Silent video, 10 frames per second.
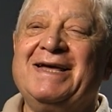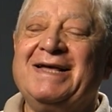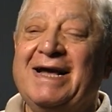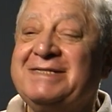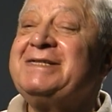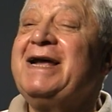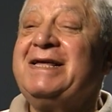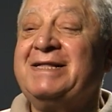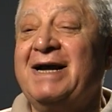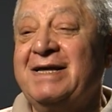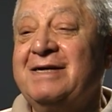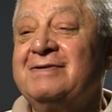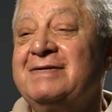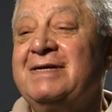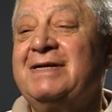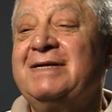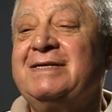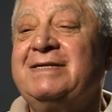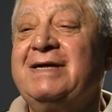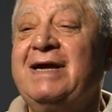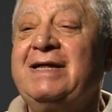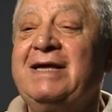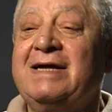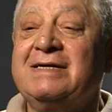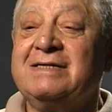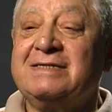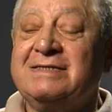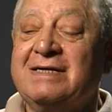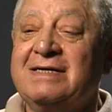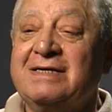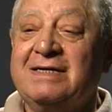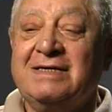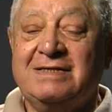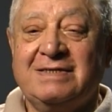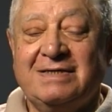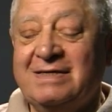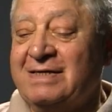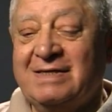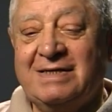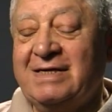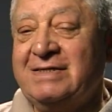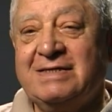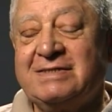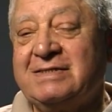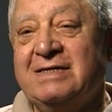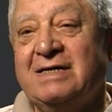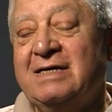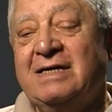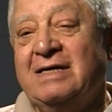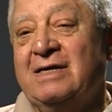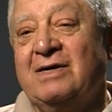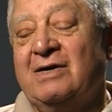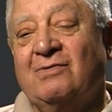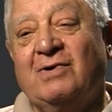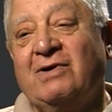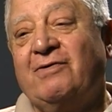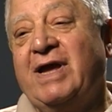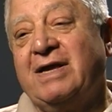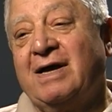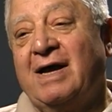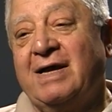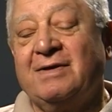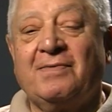That's Danny Donahue. Danny, and he's just one great guy.